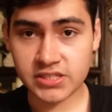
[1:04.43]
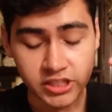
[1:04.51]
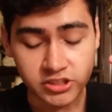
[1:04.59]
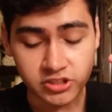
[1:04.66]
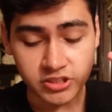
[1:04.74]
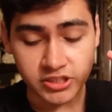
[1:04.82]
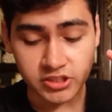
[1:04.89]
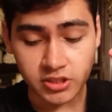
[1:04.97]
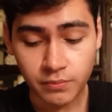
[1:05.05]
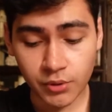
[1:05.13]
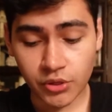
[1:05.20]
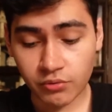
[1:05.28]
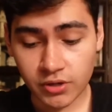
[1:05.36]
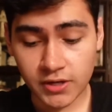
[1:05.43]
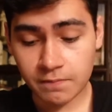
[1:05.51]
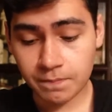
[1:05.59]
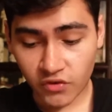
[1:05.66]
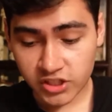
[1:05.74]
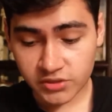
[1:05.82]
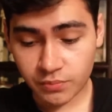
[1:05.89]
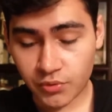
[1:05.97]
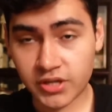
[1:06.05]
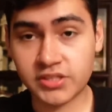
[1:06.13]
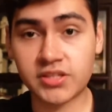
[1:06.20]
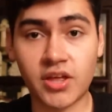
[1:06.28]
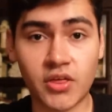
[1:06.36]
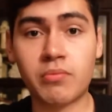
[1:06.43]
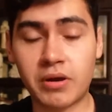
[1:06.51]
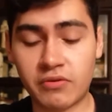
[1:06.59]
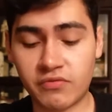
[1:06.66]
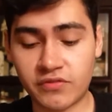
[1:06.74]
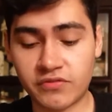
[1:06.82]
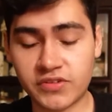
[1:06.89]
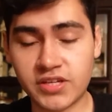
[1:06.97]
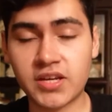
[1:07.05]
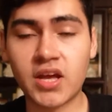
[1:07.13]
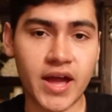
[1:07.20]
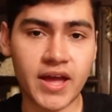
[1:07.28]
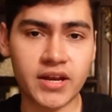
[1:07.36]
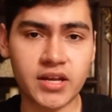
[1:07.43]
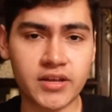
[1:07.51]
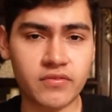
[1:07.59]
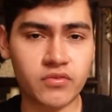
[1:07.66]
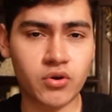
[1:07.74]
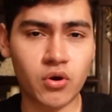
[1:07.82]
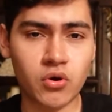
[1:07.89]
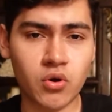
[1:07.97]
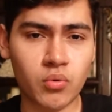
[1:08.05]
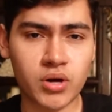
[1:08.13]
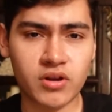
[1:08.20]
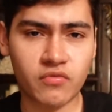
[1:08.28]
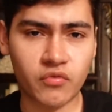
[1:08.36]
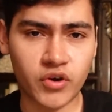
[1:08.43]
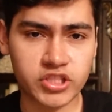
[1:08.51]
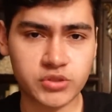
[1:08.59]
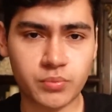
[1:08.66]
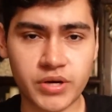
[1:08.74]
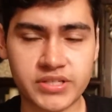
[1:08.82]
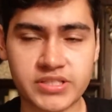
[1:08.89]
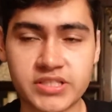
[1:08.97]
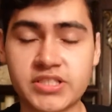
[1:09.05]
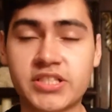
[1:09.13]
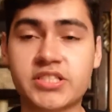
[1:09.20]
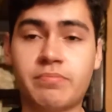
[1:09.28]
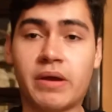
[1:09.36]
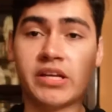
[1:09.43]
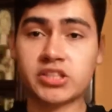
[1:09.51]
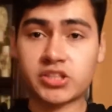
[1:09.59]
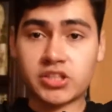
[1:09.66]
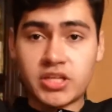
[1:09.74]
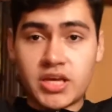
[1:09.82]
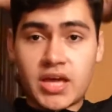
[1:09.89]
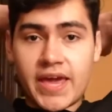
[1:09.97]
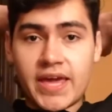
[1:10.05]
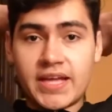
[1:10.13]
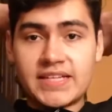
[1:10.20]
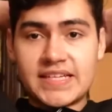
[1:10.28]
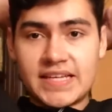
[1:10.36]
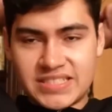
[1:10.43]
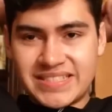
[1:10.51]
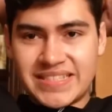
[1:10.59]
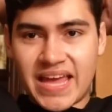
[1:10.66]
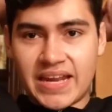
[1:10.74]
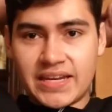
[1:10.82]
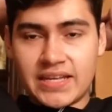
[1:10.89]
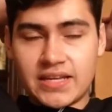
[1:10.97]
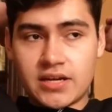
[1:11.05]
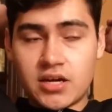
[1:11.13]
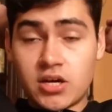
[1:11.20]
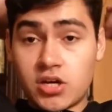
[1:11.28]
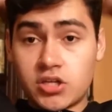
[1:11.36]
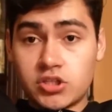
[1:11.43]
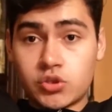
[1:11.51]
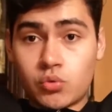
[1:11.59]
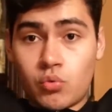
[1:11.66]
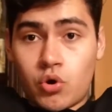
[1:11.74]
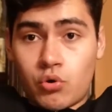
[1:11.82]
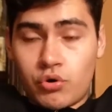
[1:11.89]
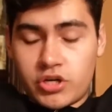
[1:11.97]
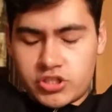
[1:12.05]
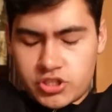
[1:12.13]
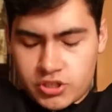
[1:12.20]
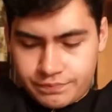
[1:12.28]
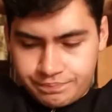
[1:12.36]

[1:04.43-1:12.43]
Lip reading: Exercise number 3, French press 3x15. And if you don't know what a French press is, it's basically a standing squat crusher.